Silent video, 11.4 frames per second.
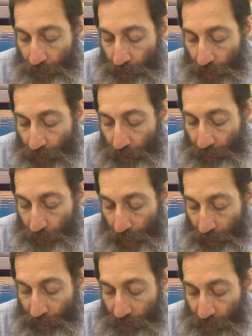brand,
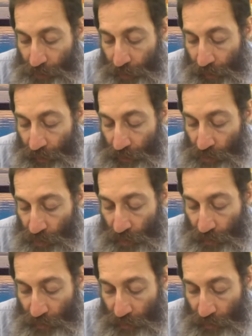banished by a drunk.